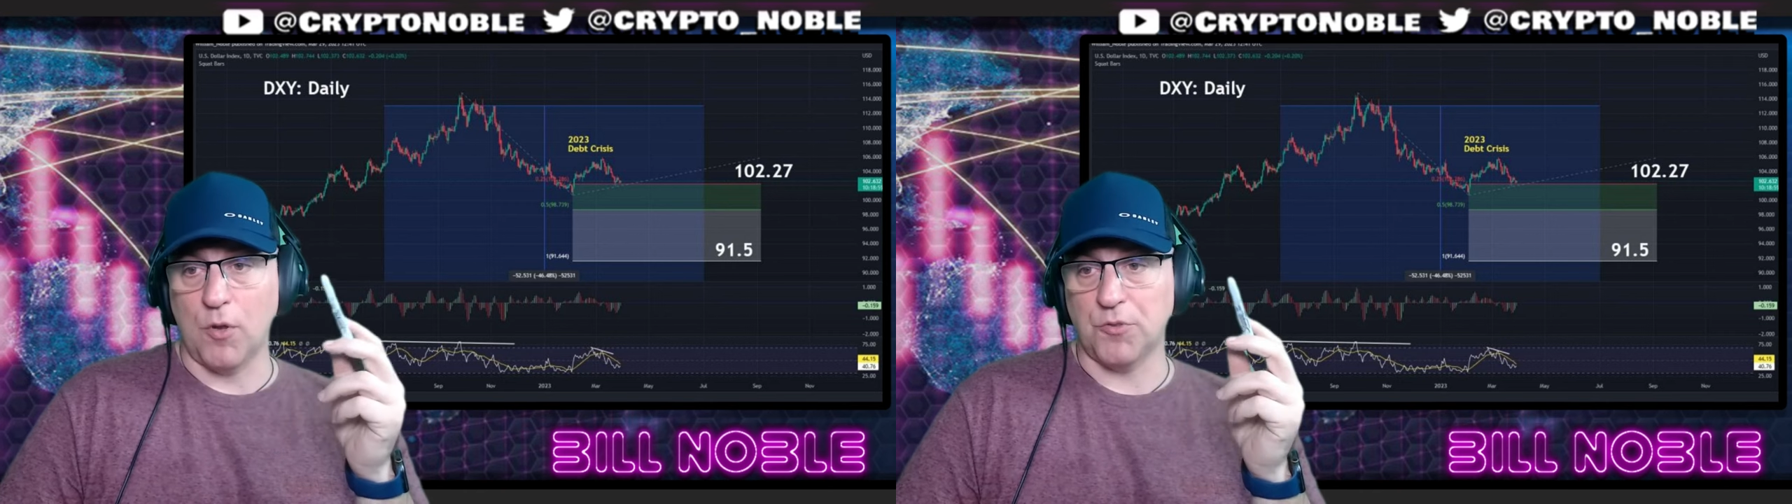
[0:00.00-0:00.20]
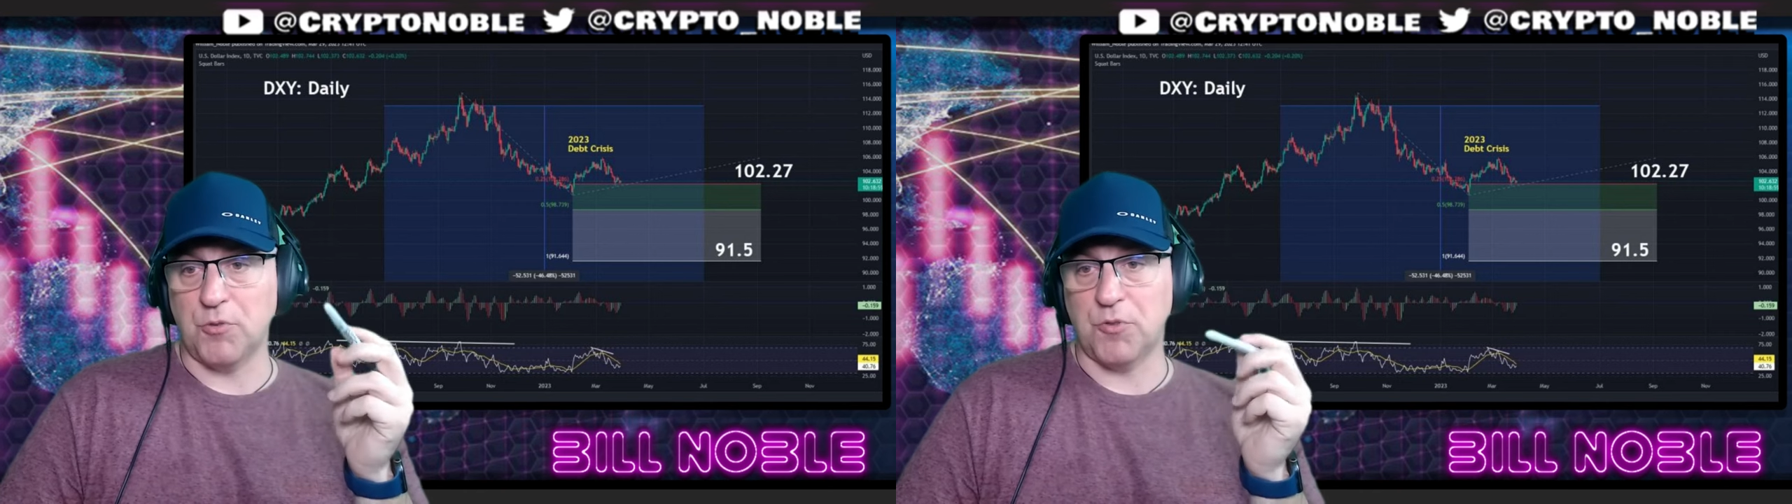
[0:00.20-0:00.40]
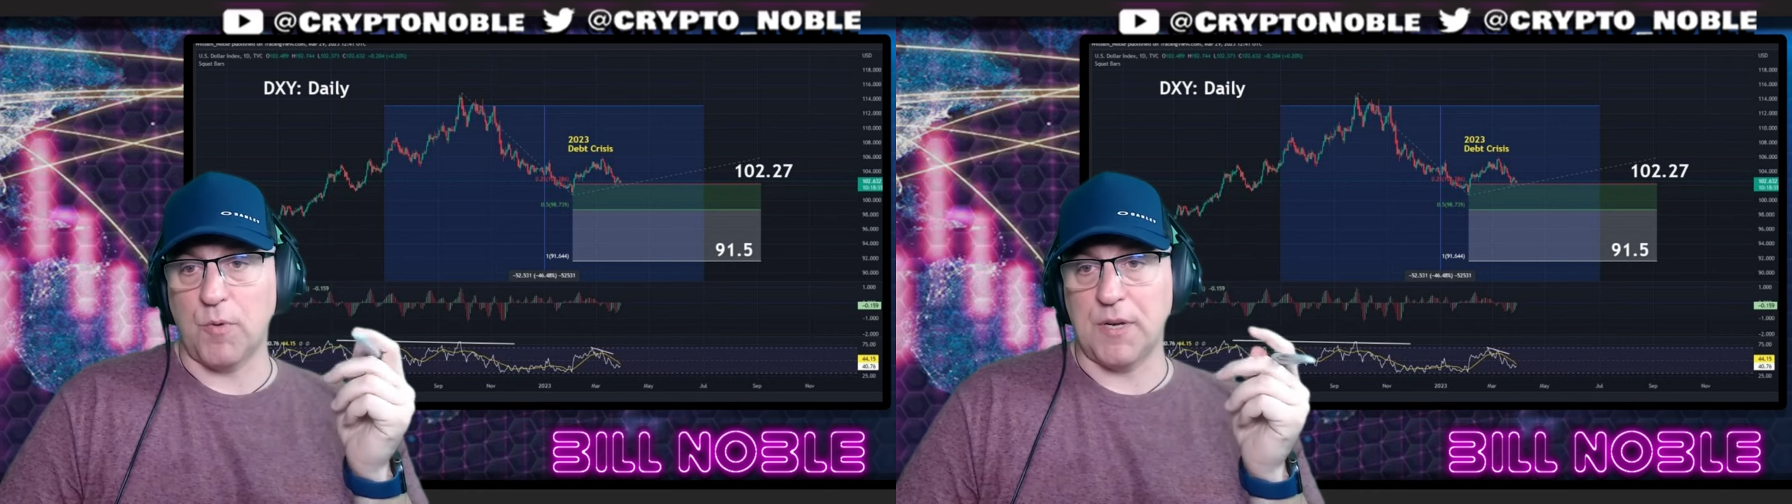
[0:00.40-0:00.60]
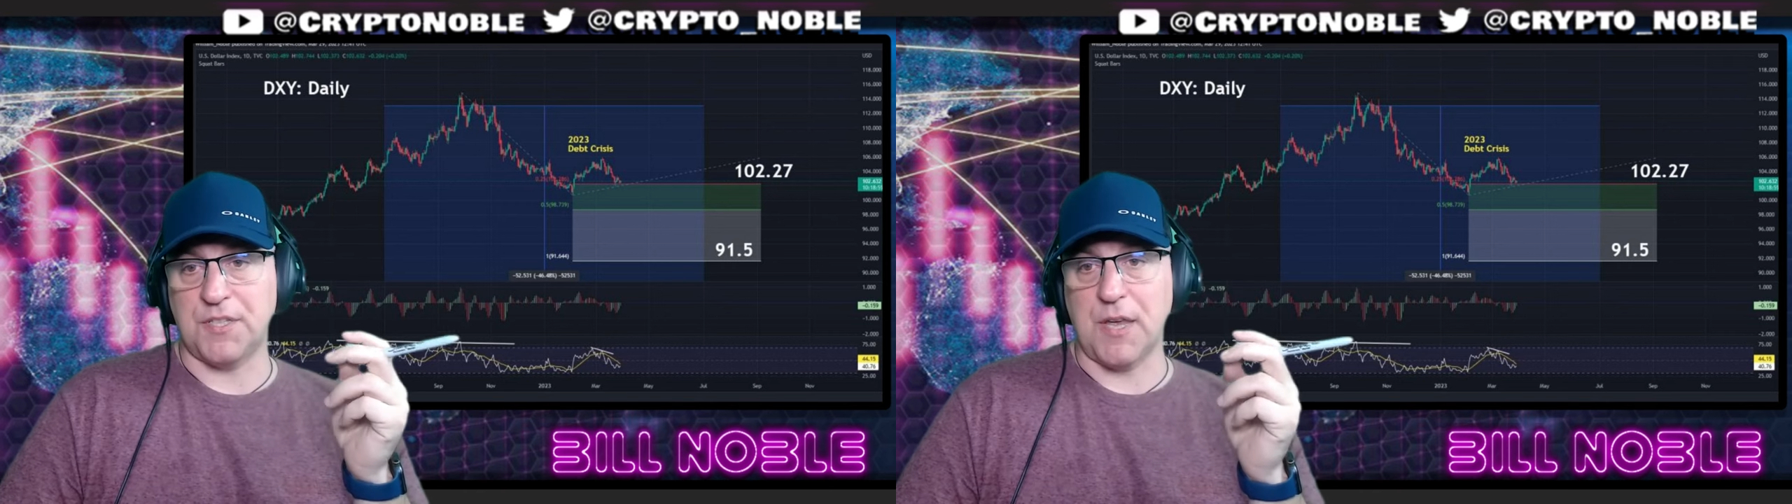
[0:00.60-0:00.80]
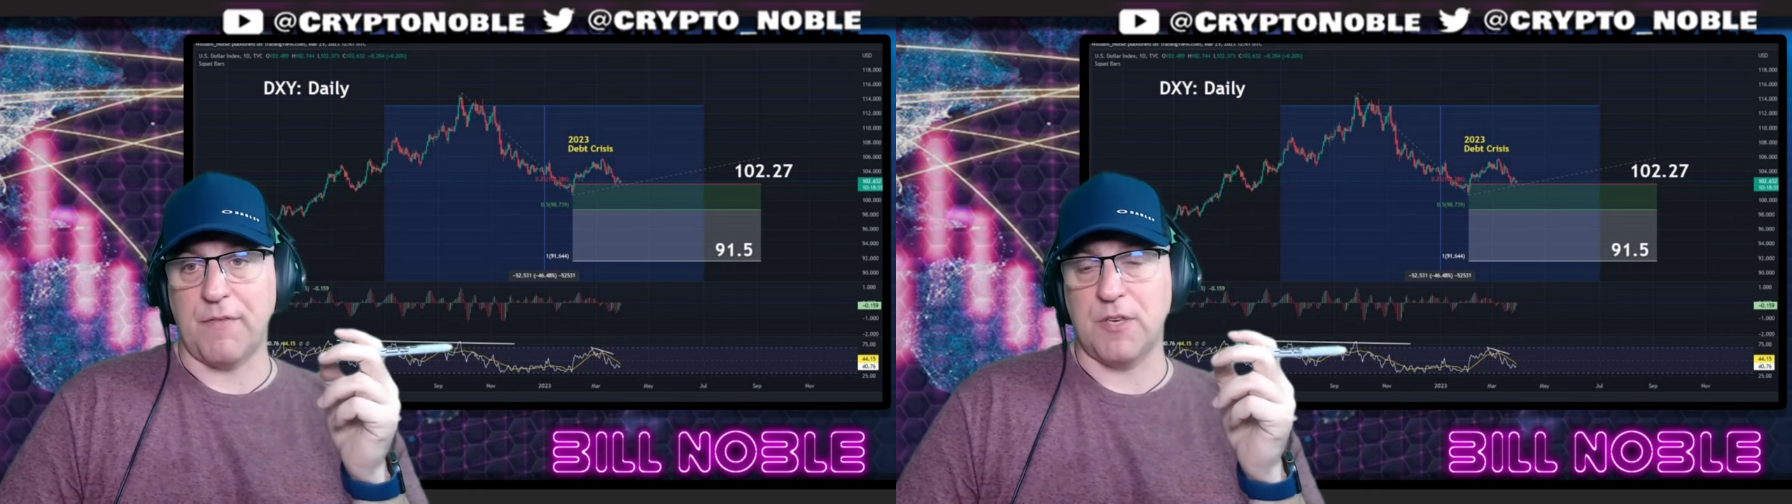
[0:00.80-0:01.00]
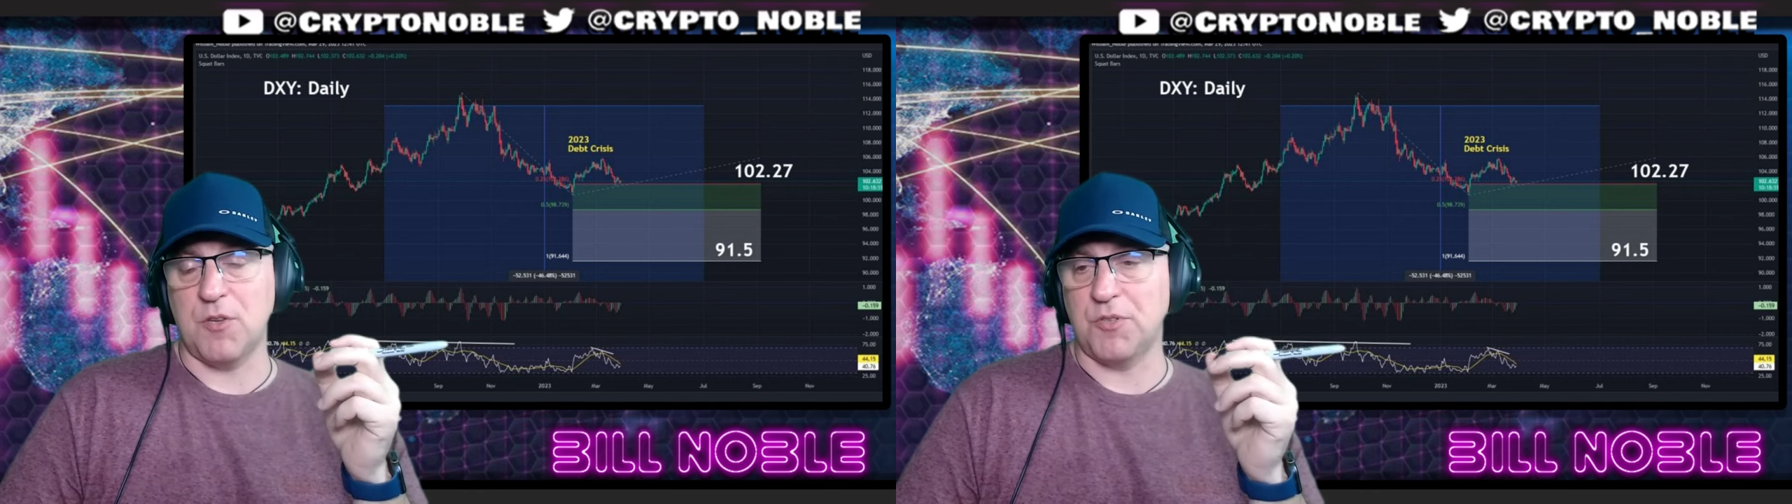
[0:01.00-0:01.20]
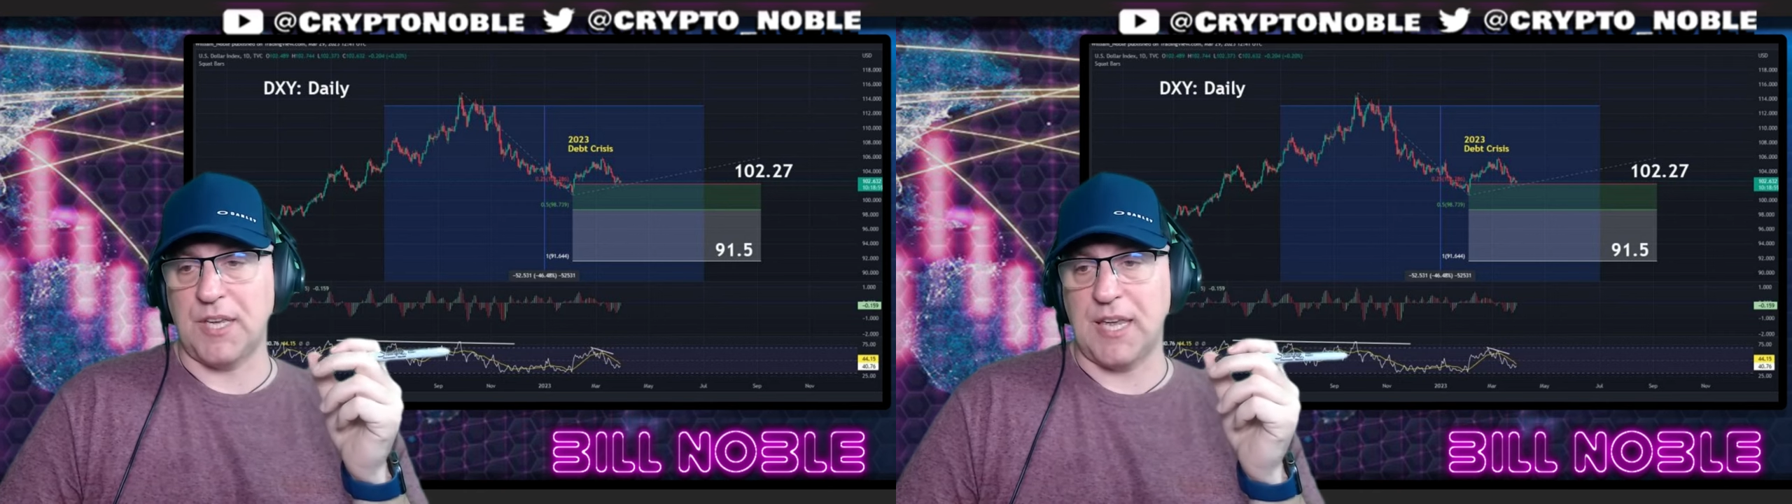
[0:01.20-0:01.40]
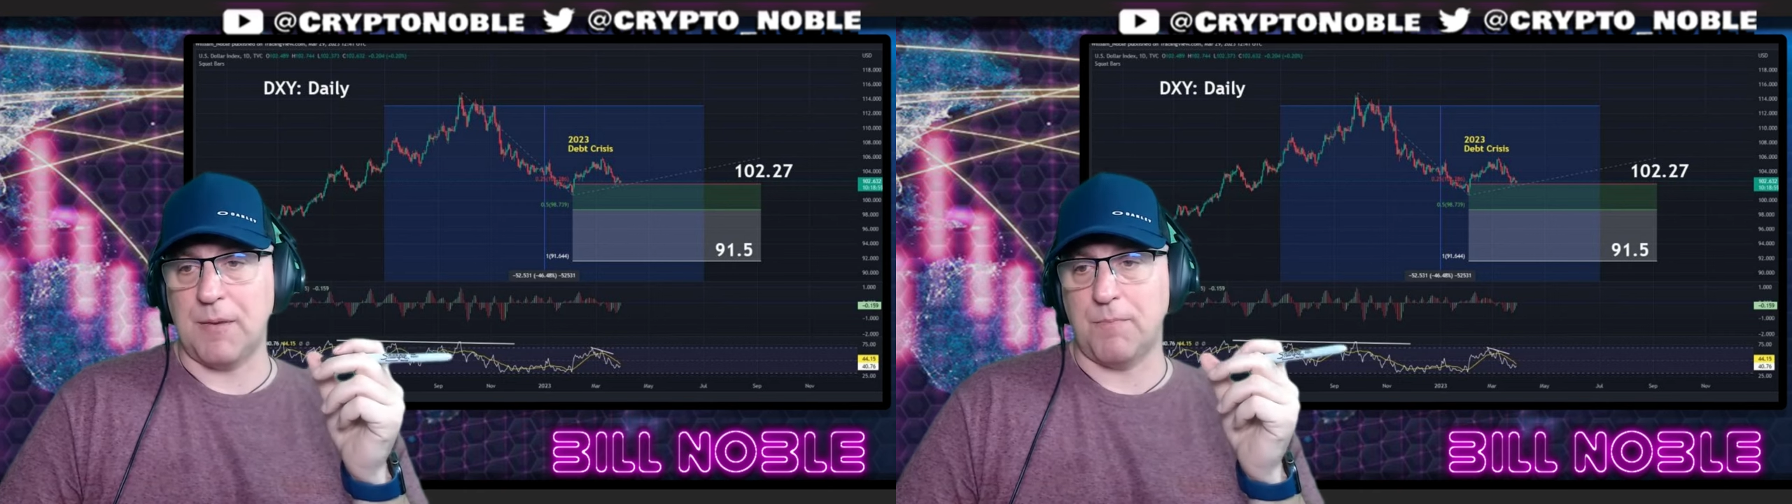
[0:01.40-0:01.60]
one oh two twenty-seven
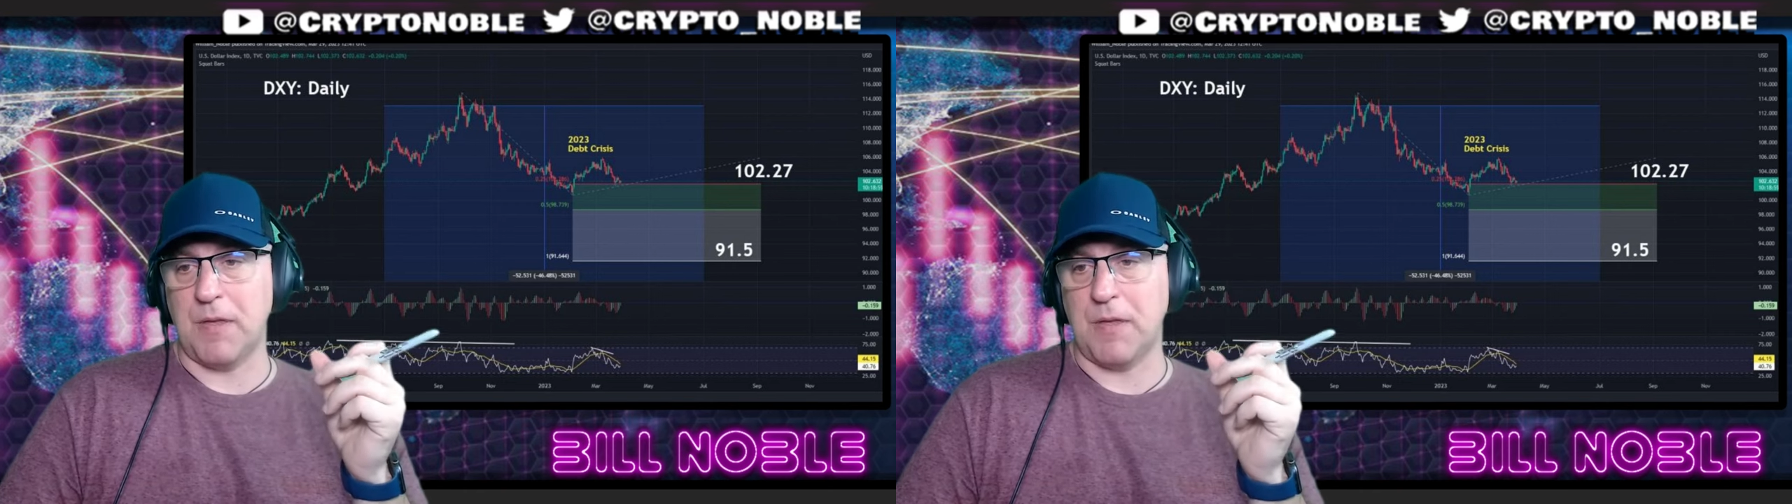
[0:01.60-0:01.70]
using hit